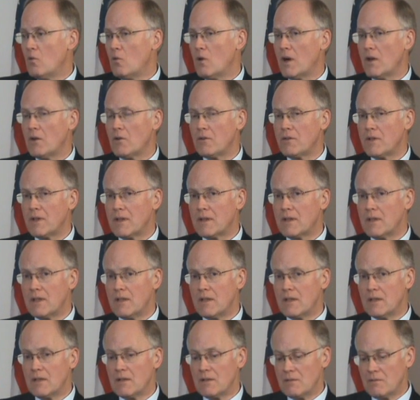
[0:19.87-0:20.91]
Well, I don't think
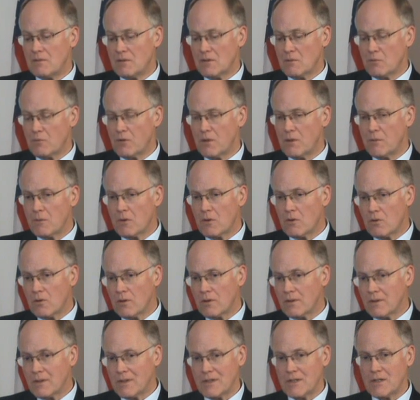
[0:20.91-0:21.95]
the Supreme
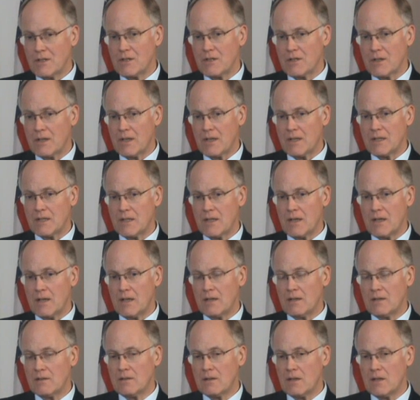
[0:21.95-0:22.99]
Court decision has
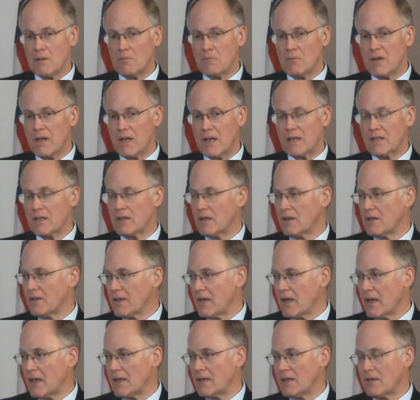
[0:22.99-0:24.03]
any impact on
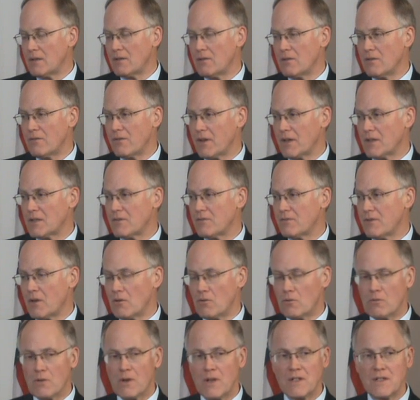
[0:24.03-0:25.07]
that. It affects
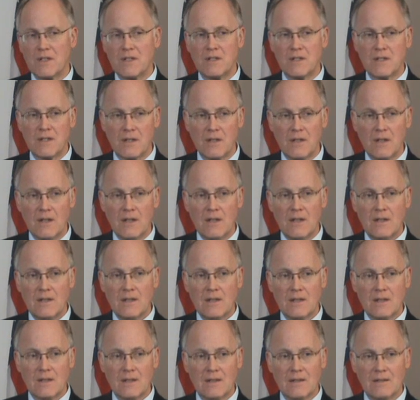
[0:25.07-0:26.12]
federal races.
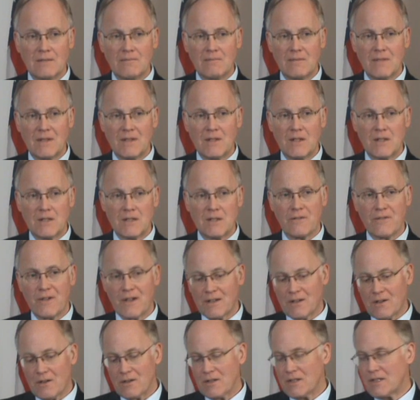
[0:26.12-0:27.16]
It doesn't
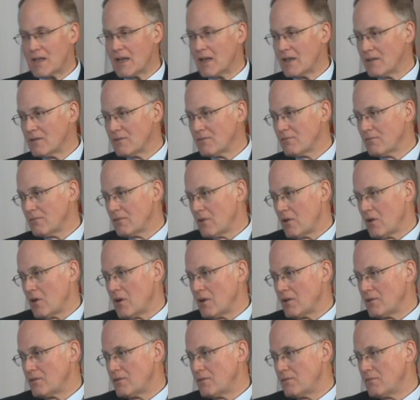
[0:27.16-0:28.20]
affect our state
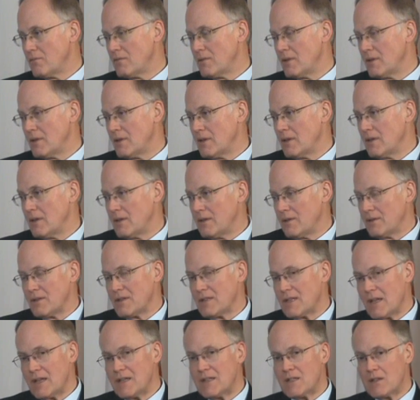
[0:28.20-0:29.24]
law in the
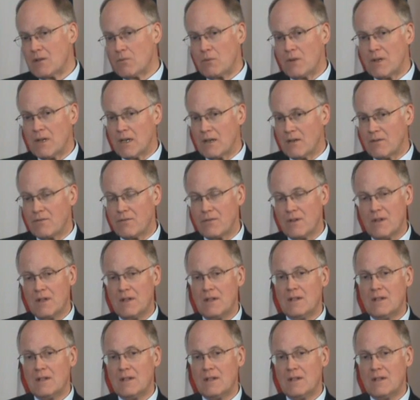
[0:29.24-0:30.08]
sense that we have